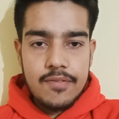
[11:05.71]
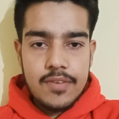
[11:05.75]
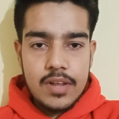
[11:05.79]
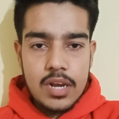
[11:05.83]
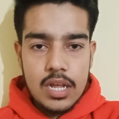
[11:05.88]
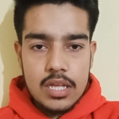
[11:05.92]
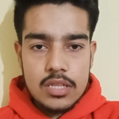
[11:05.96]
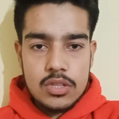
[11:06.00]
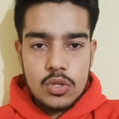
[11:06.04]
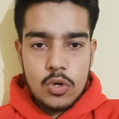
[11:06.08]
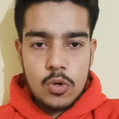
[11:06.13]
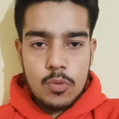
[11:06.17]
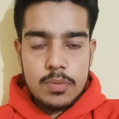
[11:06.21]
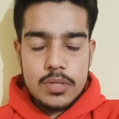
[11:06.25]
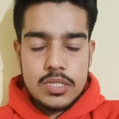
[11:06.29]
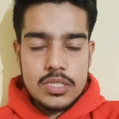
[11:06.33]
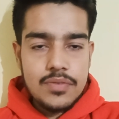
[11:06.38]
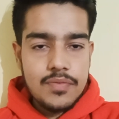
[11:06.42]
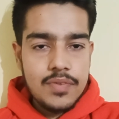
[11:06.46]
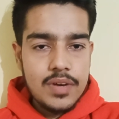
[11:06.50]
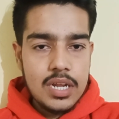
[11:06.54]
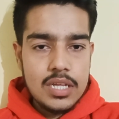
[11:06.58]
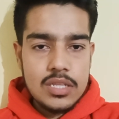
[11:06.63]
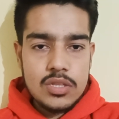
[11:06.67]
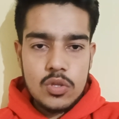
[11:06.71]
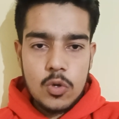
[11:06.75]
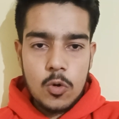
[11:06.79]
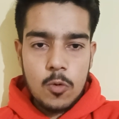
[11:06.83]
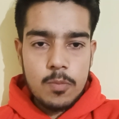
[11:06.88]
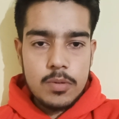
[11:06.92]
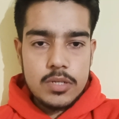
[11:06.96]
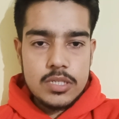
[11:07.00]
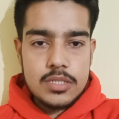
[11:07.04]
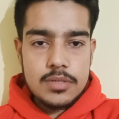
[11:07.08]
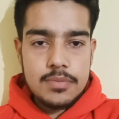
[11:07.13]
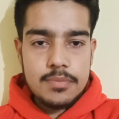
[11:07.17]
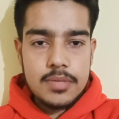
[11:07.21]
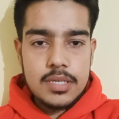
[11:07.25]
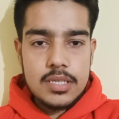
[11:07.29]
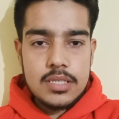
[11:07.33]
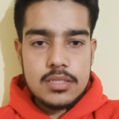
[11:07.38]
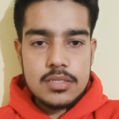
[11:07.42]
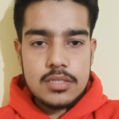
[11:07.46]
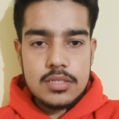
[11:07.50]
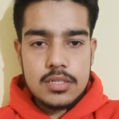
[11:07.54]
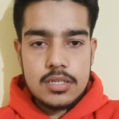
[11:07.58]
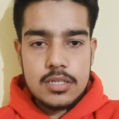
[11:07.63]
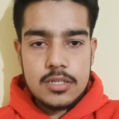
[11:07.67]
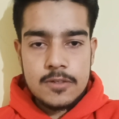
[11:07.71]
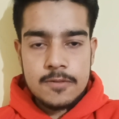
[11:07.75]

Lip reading: philanthropist. Philanthropist means